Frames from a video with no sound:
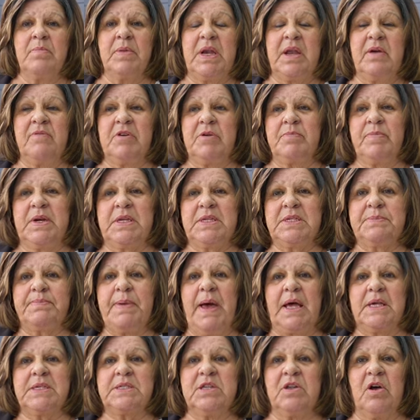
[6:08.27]
And everybody's
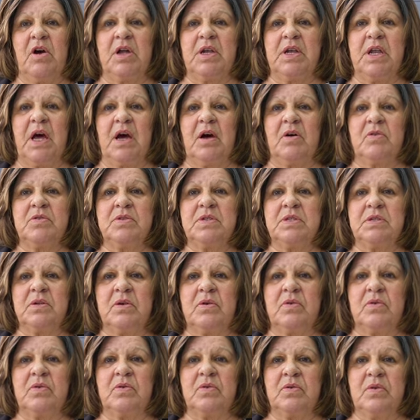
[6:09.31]
passed on now,
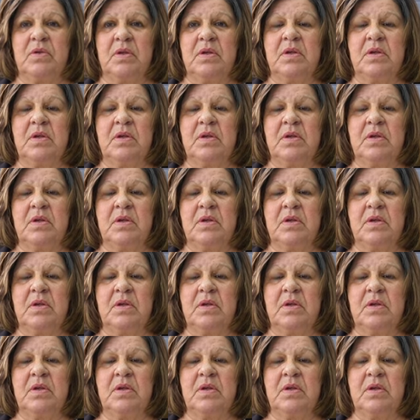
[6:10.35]
so.